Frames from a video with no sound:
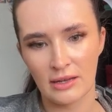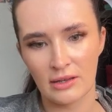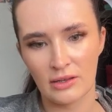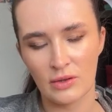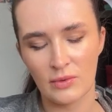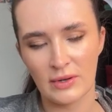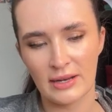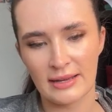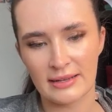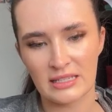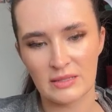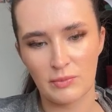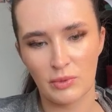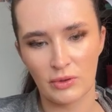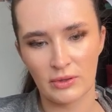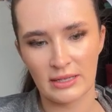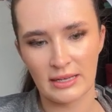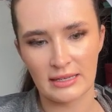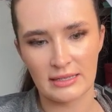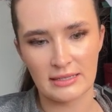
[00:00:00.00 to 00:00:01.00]
you would
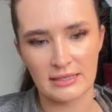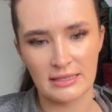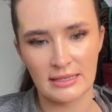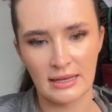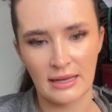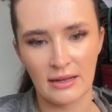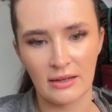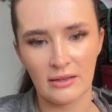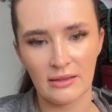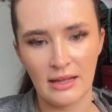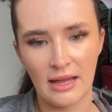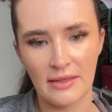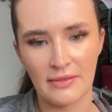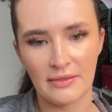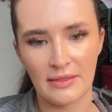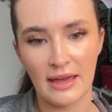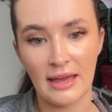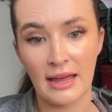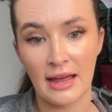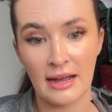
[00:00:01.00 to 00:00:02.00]
export the STL,
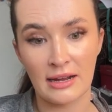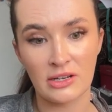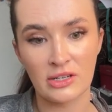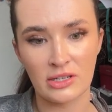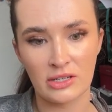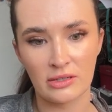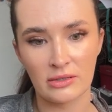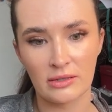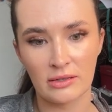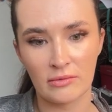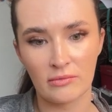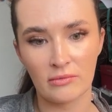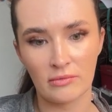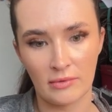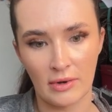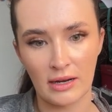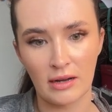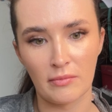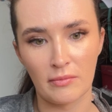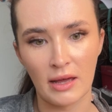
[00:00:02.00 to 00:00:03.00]
and they actually
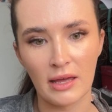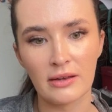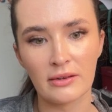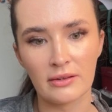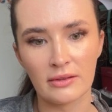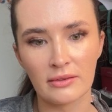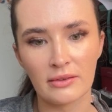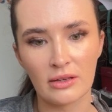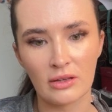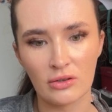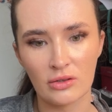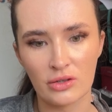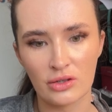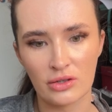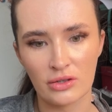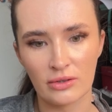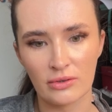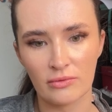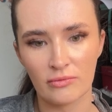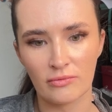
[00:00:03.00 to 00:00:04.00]
recommended that you
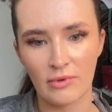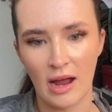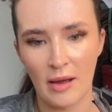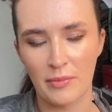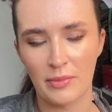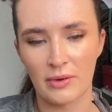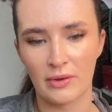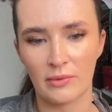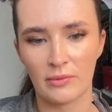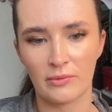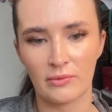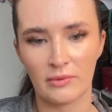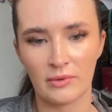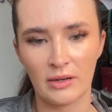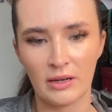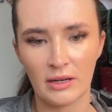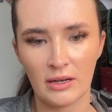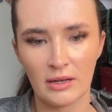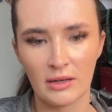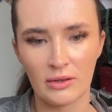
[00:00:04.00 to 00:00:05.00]
should wrap and
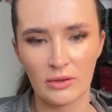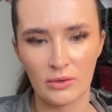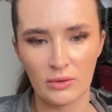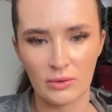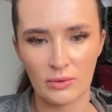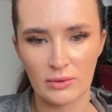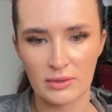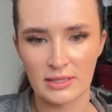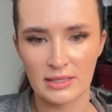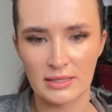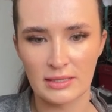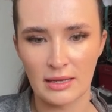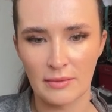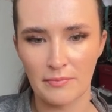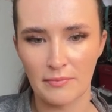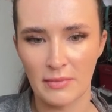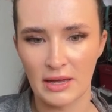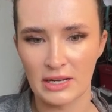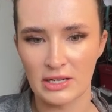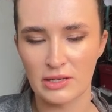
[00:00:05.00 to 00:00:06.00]
use
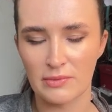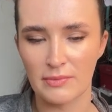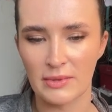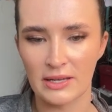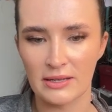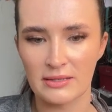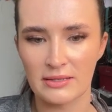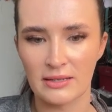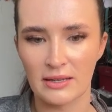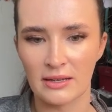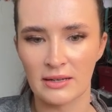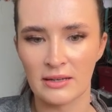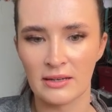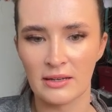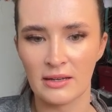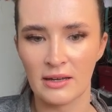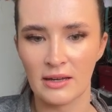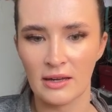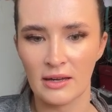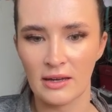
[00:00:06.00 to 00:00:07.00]
Meshmixer
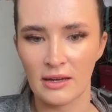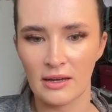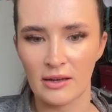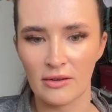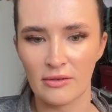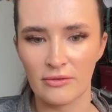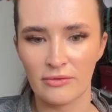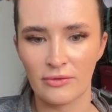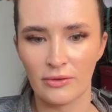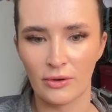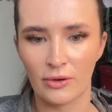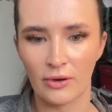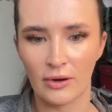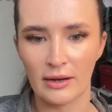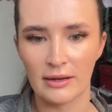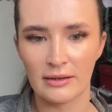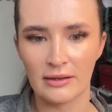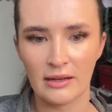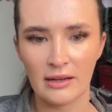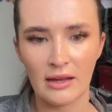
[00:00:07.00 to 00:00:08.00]
for it.